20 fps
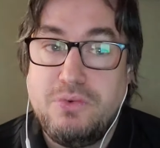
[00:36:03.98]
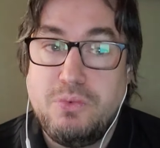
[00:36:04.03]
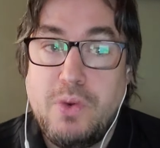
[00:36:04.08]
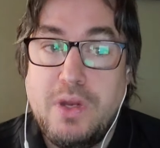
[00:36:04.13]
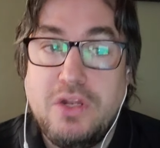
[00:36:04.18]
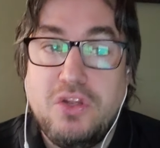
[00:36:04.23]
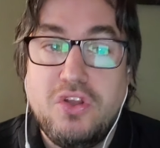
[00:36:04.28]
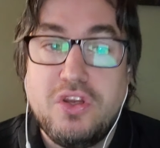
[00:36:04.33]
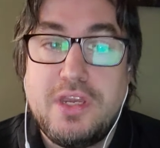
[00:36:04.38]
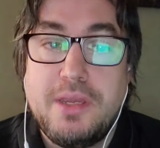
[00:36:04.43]
you
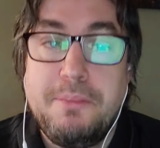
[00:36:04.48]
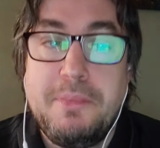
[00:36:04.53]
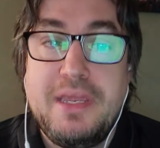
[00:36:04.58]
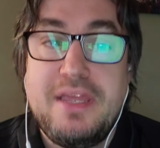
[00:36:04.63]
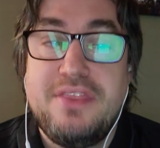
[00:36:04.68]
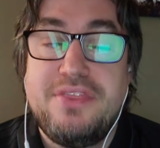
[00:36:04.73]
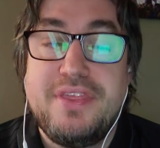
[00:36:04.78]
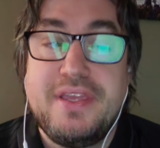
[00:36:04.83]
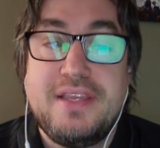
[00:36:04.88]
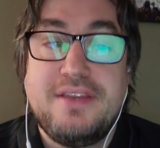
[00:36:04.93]
want to look at me
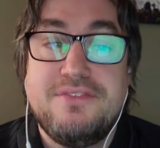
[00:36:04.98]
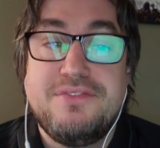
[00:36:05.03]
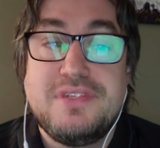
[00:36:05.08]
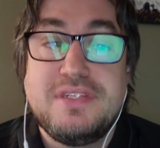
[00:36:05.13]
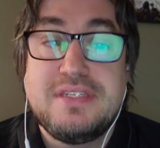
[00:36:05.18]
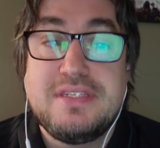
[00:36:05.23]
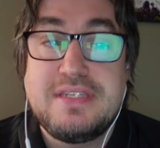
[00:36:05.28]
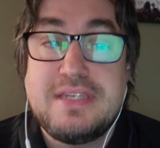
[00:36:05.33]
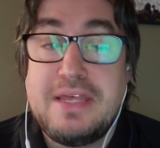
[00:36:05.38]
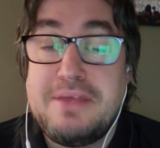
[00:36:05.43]
and think of
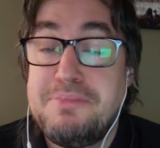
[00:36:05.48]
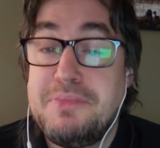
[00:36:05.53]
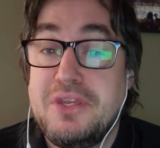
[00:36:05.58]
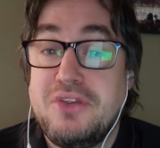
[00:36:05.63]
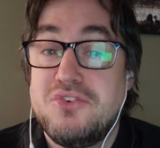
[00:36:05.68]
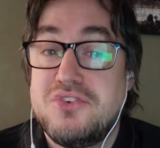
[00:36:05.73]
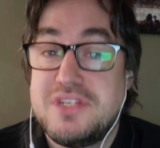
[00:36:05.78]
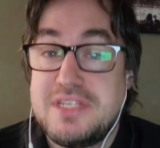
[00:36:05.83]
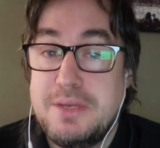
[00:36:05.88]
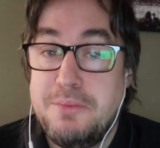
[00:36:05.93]
something
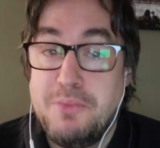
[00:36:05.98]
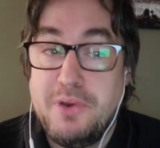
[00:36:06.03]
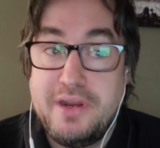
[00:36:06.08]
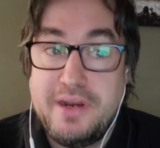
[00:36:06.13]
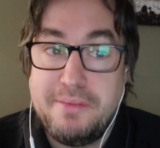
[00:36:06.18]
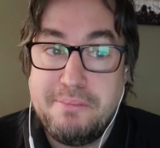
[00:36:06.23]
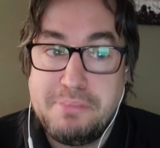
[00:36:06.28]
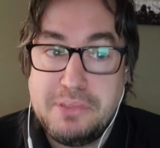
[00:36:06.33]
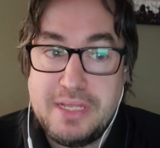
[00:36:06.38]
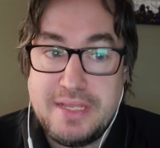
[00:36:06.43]
or someone
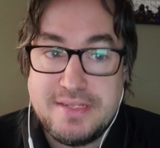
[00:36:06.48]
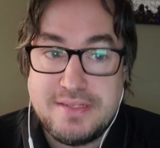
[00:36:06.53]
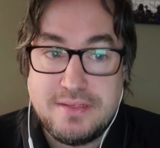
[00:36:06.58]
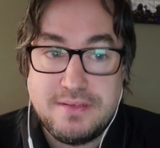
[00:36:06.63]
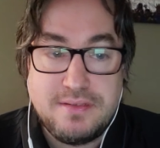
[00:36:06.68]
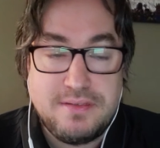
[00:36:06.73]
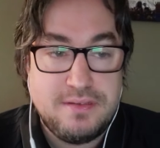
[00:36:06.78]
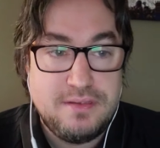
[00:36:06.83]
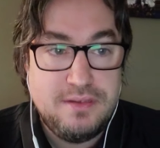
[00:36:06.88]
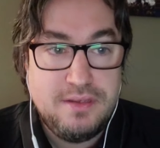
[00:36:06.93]

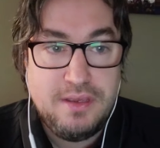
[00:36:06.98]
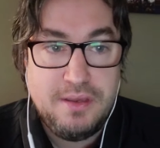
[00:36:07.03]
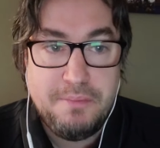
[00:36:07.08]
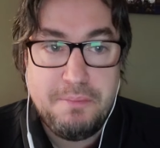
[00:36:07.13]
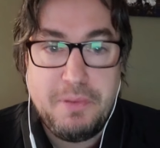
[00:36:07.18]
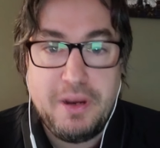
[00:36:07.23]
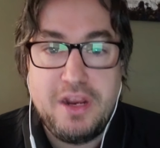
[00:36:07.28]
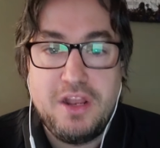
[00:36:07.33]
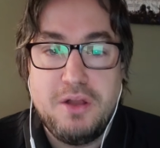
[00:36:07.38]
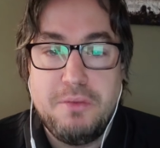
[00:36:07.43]
unpleasant,
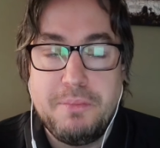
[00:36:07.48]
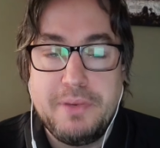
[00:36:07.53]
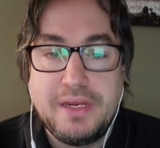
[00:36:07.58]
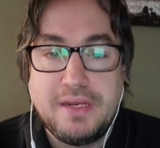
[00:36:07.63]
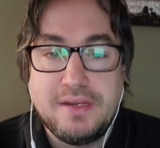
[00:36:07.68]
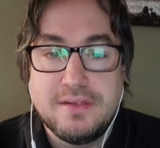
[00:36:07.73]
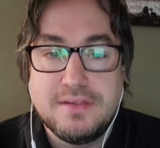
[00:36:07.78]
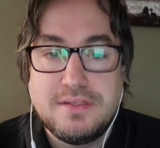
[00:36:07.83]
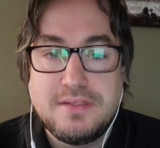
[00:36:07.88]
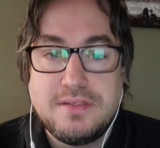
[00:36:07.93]
by all
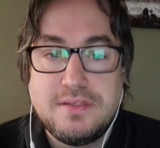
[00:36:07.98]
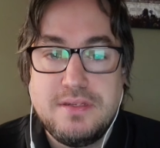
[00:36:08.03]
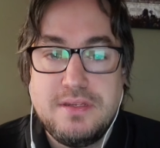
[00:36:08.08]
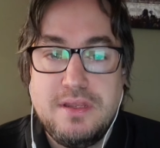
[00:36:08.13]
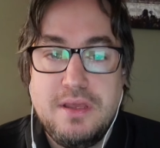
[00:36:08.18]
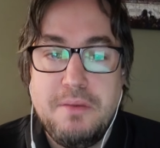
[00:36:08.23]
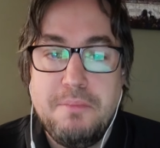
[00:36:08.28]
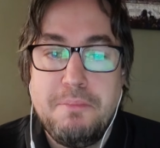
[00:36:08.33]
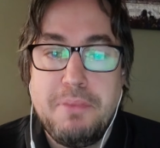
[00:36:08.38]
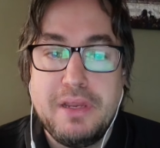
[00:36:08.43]
means.
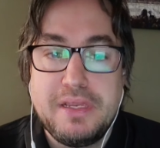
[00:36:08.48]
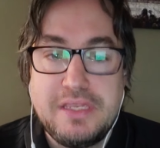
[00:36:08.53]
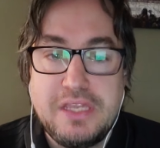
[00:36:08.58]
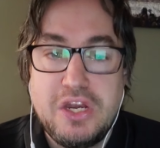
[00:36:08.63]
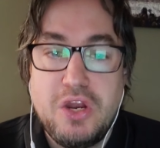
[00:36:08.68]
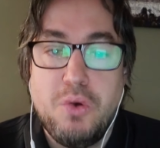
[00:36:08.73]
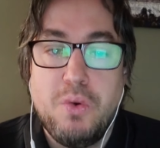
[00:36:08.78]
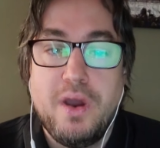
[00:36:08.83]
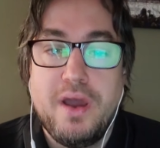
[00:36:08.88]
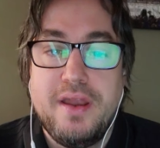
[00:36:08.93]
But you
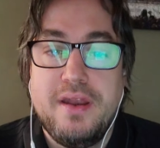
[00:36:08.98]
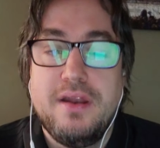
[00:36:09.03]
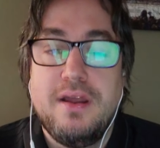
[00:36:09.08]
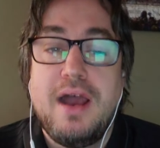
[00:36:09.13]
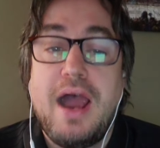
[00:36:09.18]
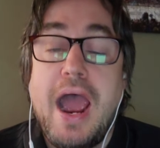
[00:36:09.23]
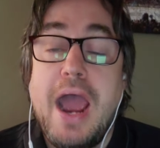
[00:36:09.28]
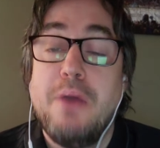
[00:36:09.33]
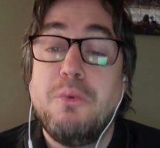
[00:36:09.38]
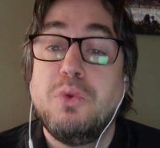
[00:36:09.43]
know what?
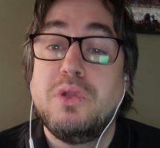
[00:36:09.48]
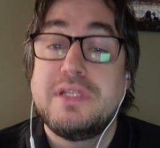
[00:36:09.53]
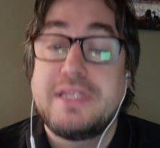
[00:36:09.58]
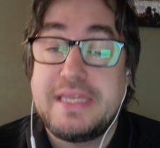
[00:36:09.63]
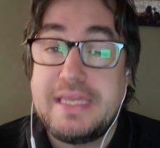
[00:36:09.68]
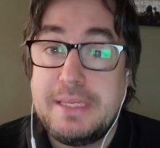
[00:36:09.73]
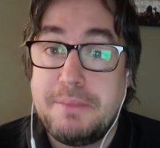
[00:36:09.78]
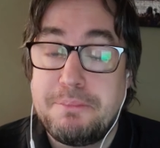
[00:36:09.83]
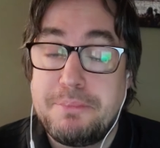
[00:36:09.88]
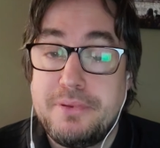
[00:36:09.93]
I will
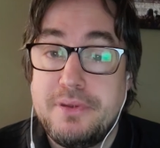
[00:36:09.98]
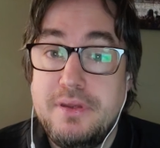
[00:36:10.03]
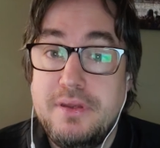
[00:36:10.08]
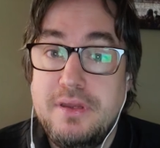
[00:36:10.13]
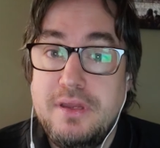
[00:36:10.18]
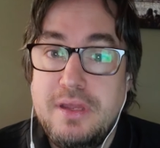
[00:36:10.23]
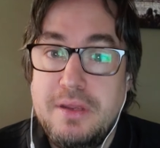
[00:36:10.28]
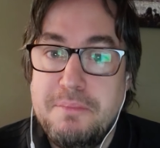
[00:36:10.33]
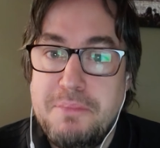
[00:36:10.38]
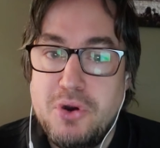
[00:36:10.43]
keep
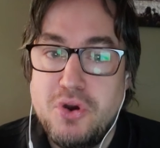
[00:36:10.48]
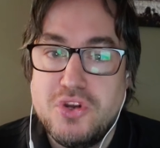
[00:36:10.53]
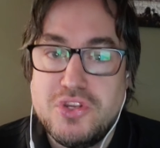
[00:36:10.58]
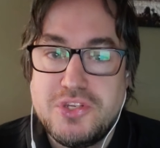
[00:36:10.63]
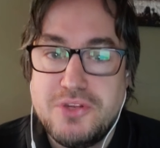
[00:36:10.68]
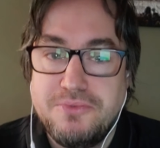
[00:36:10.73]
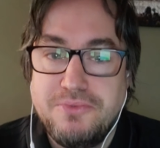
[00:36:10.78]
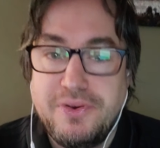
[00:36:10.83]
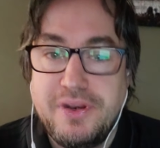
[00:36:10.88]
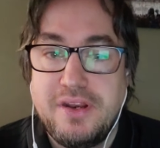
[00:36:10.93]

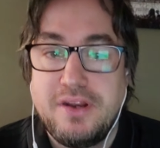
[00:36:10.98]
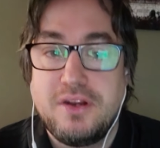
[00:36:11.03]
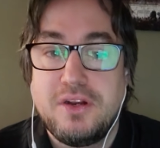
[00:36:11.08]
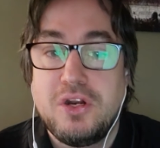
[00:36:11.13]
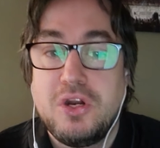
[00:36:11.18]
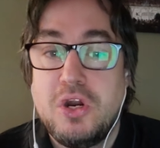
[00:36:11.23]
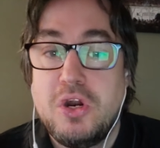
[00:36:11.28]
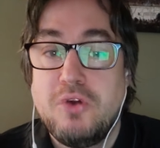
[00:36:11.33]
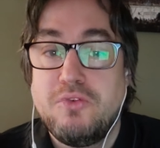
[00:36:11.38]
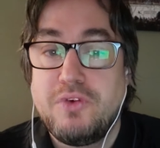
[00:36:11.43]
persevering
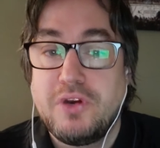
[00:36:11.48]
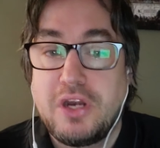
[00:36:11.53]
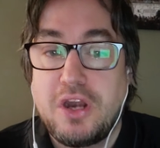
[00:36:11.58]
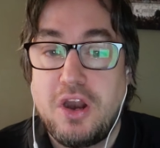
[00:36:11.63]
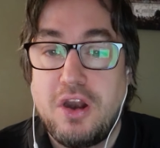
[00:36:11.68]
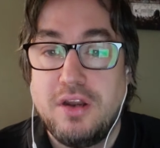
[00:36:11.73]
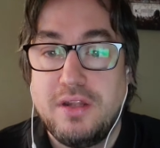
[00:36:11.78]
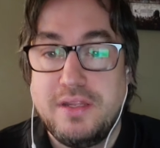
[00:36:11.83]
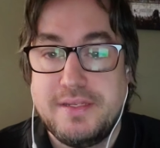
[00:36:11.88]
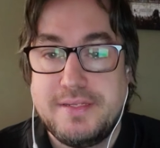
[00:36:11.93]

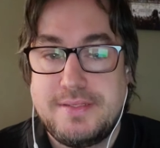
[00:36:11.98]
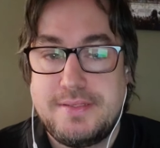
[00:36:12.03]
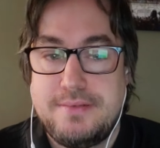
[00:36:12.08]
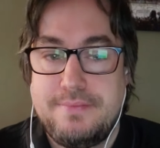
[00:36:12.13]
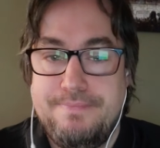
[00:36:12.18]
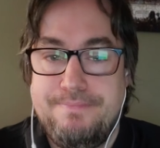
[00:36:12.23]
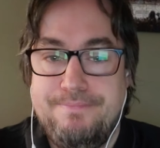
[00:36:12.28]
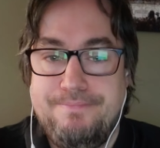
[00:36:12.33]
regardless.